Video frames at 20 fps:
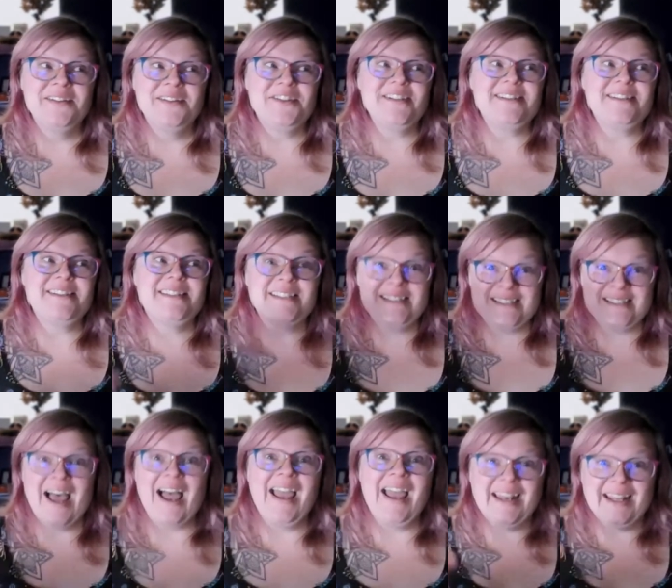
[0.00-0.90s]
just
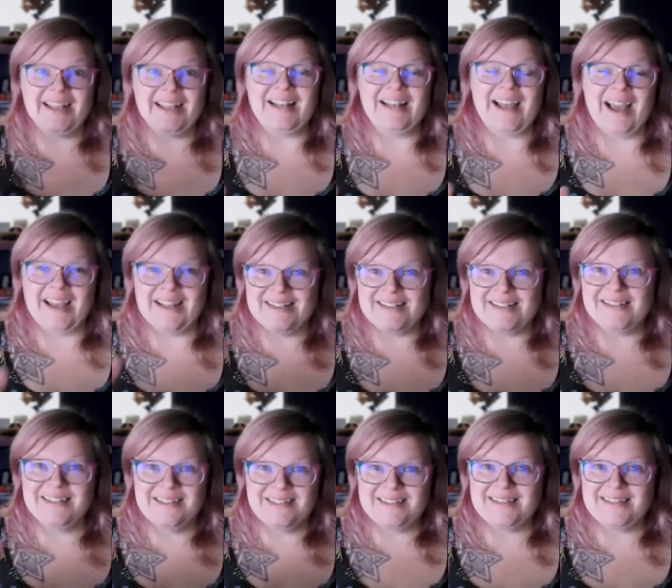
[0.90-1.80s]
deciding not
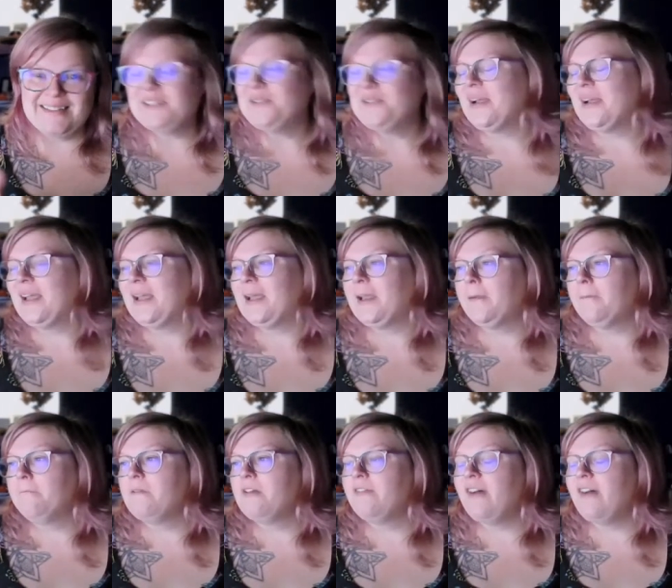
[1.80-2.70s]
to drink.
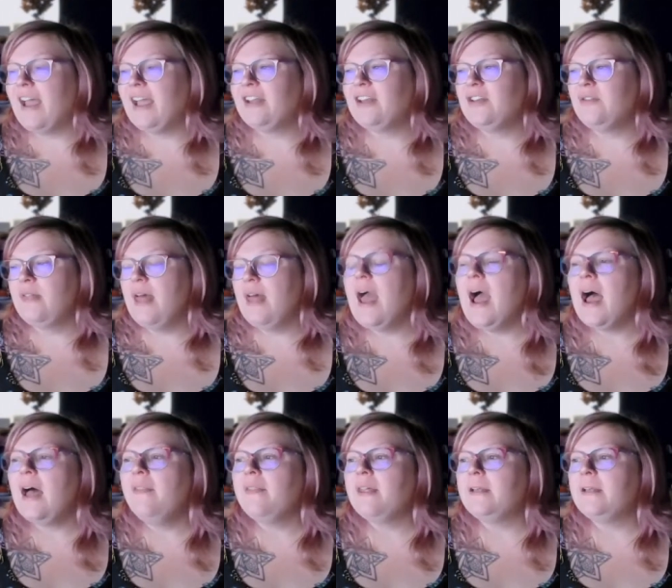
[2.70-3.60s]
If I could do
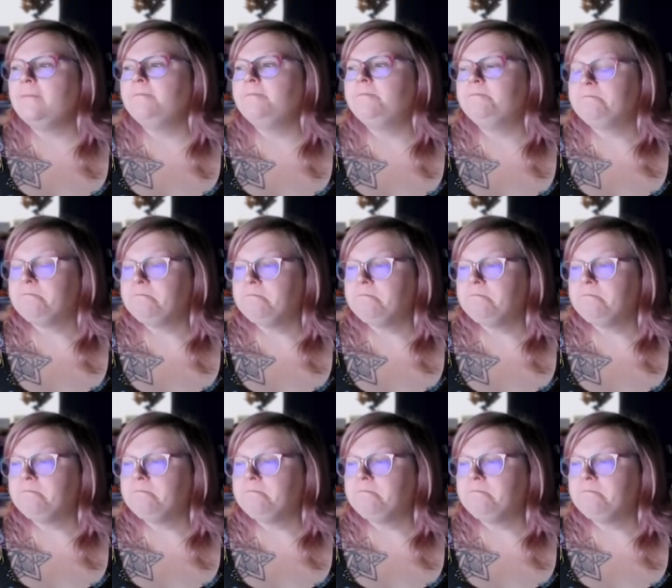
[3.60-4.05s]
that, then